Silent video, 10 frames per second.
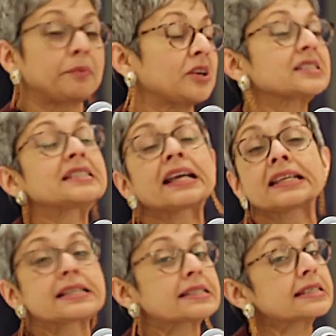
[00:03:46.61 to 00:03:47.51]
because
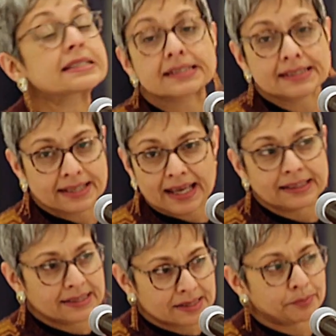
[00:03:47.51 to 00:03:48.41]
none exists
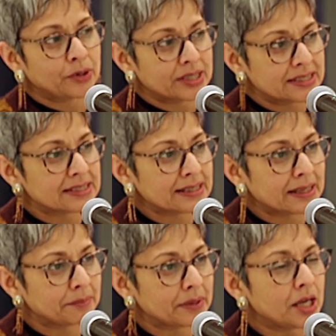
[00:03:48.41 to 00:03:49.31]
at this point in time.